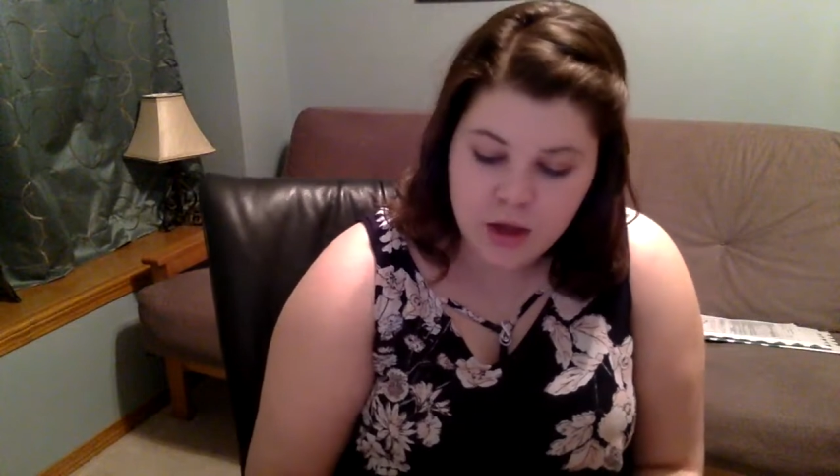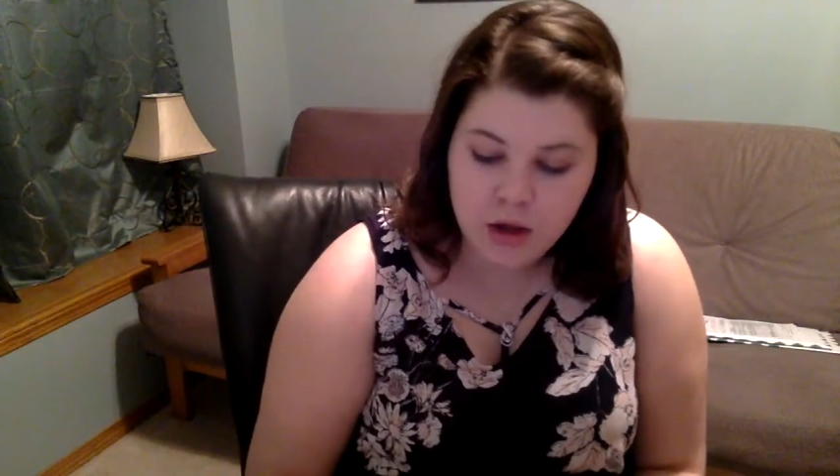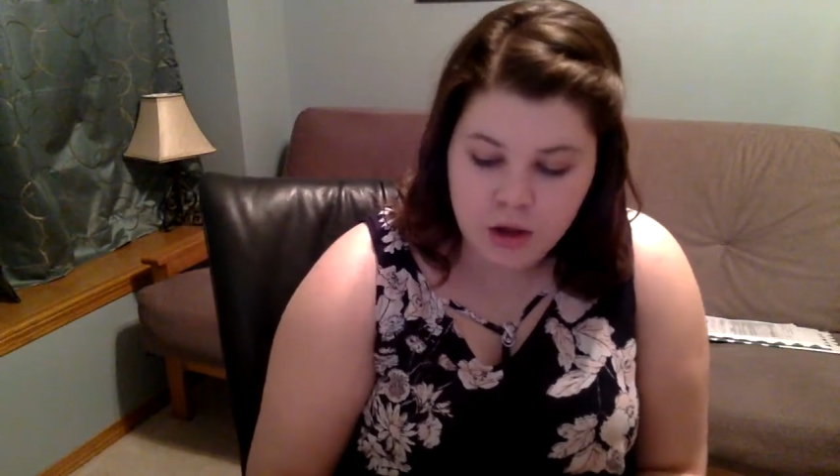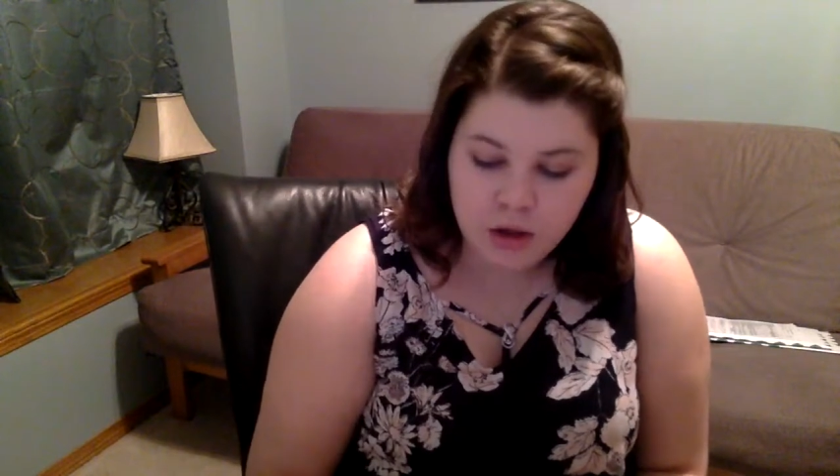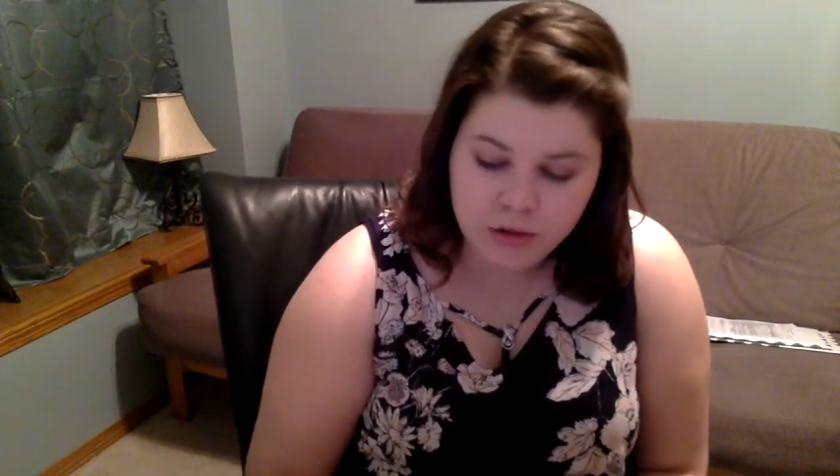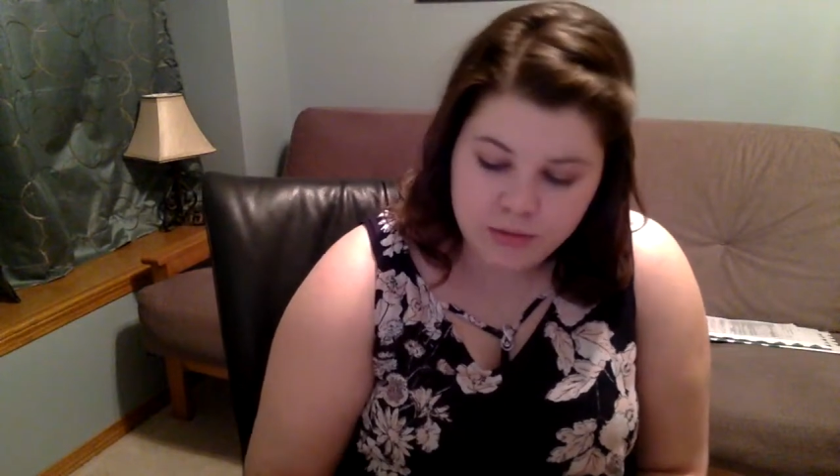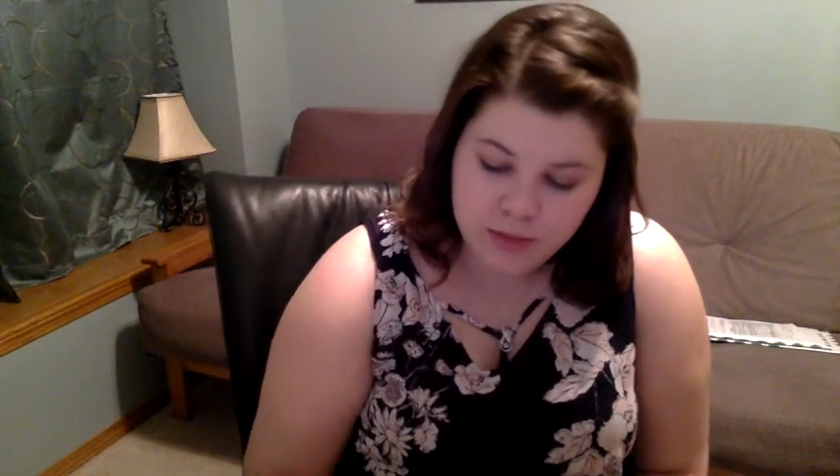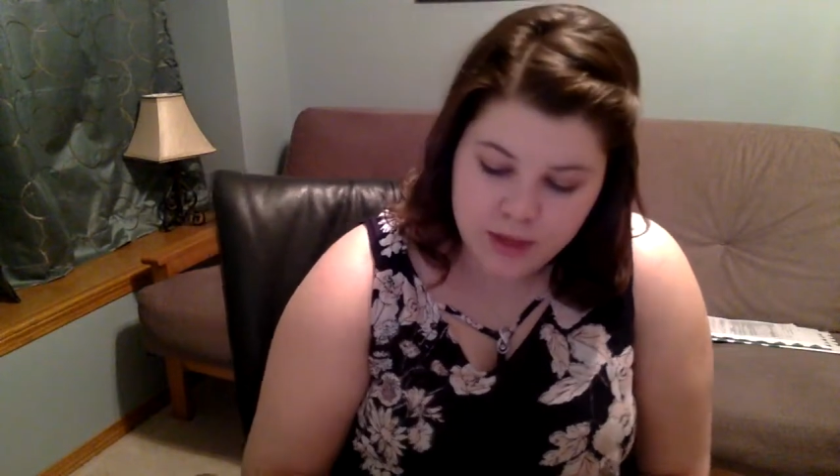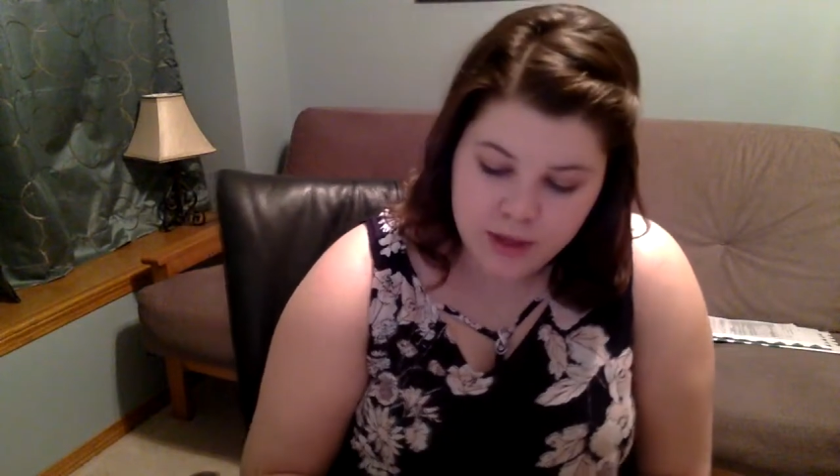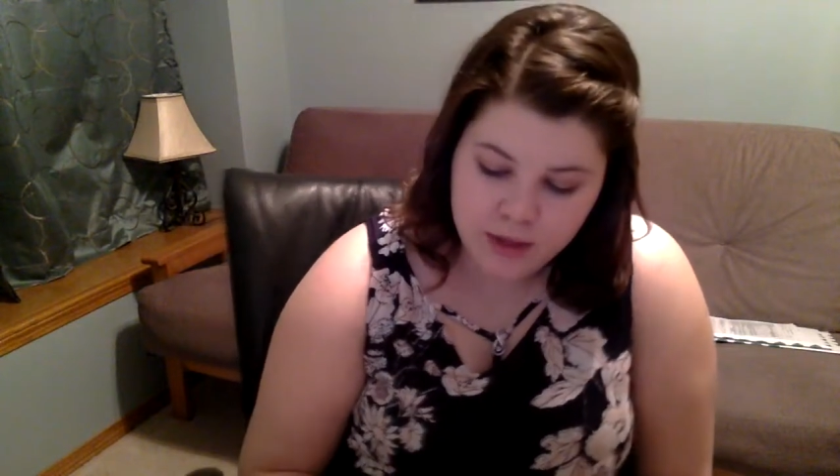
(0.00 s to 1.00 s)
all the
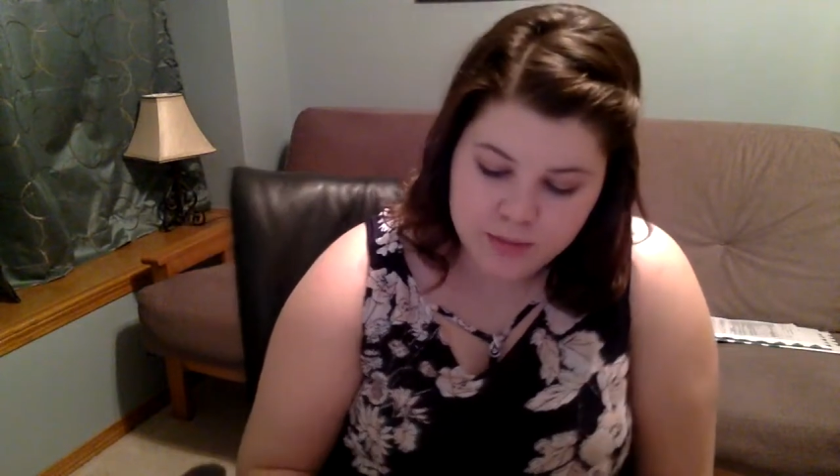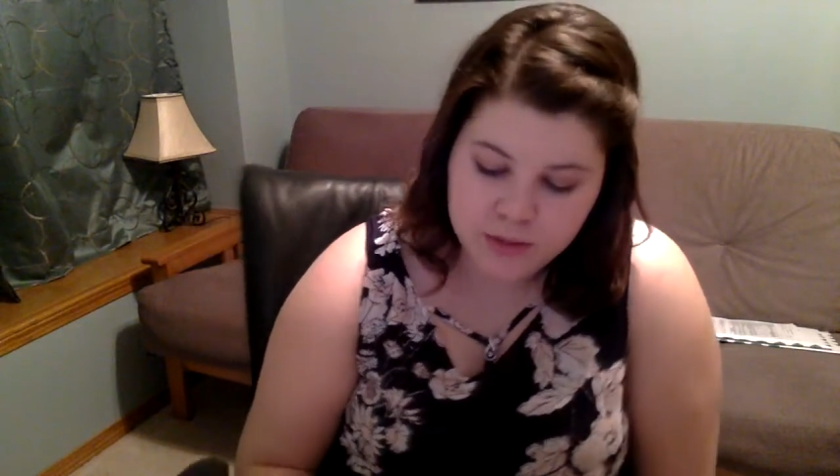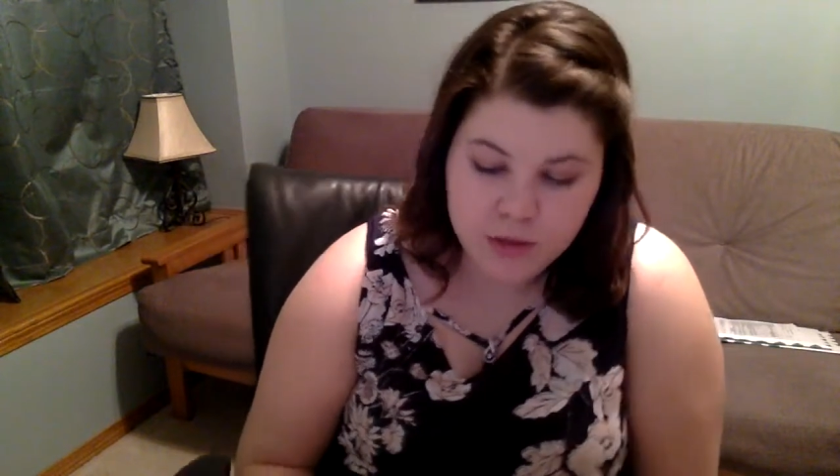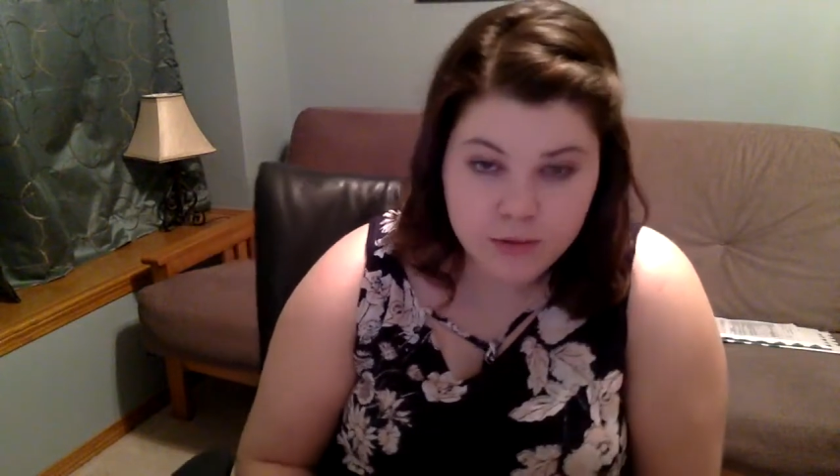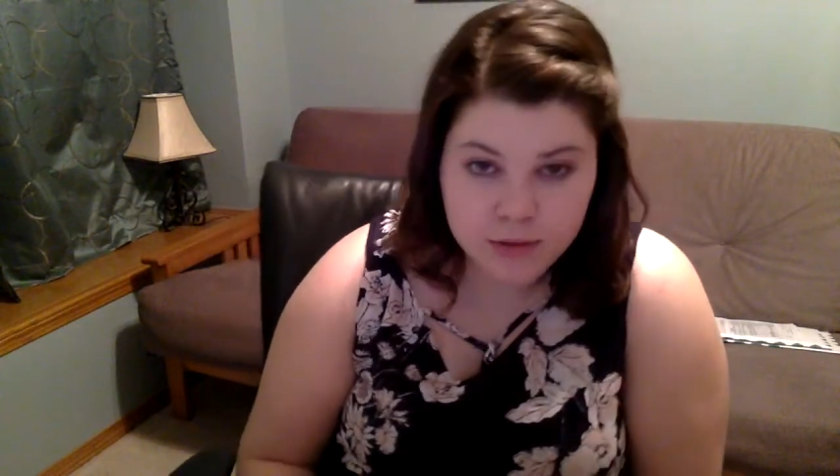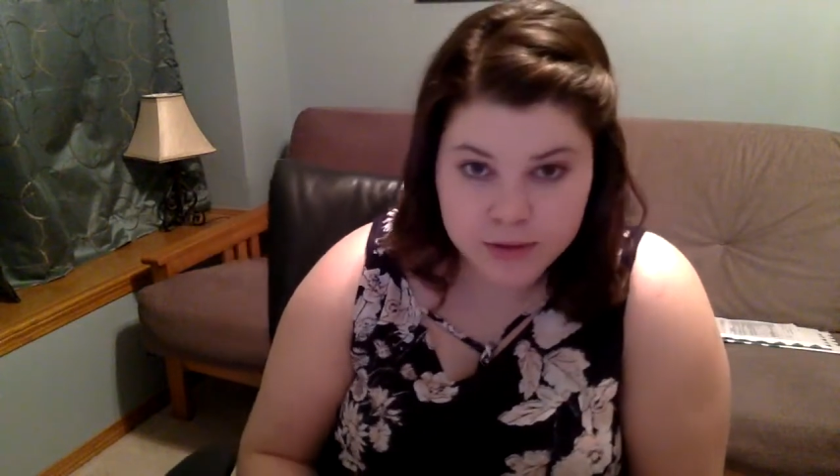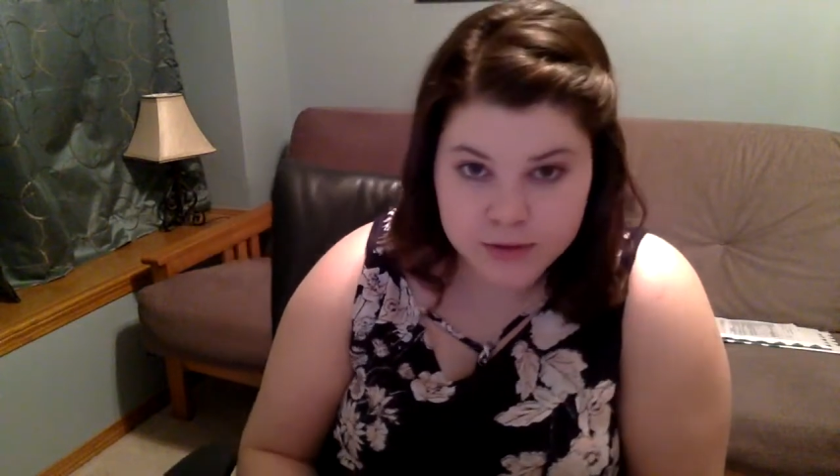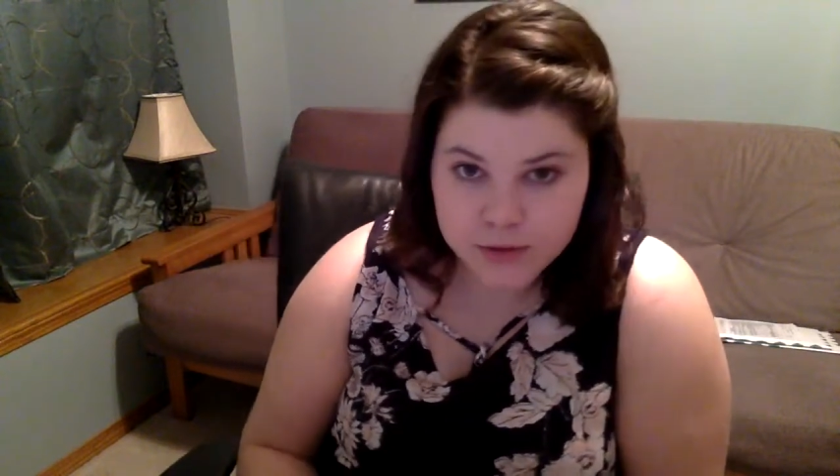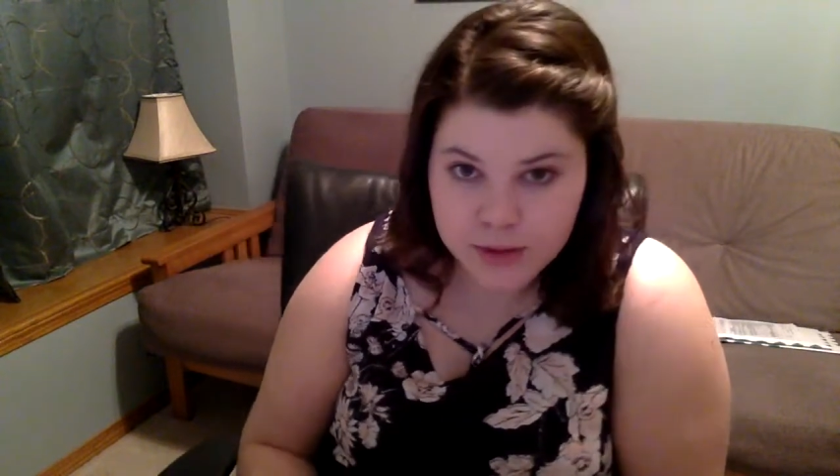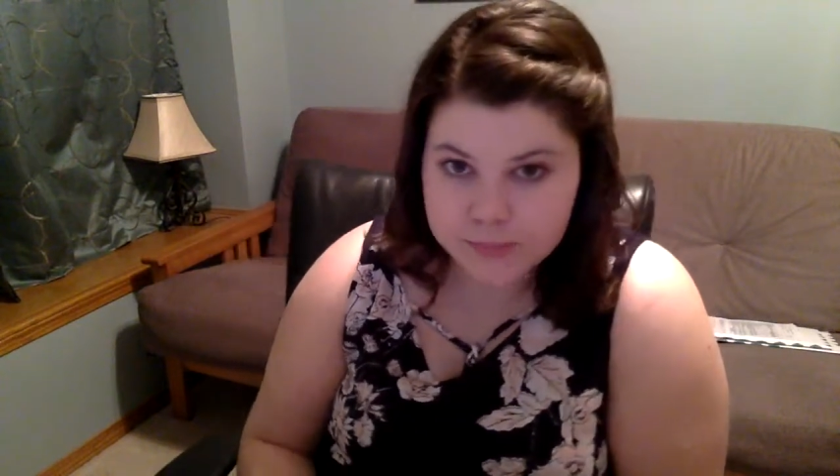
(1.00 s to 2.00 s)
way up the coconut
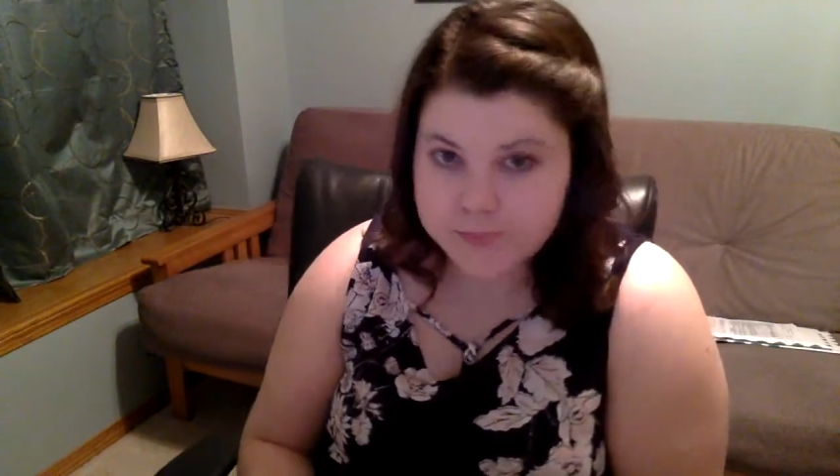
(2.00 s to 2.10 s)
tree.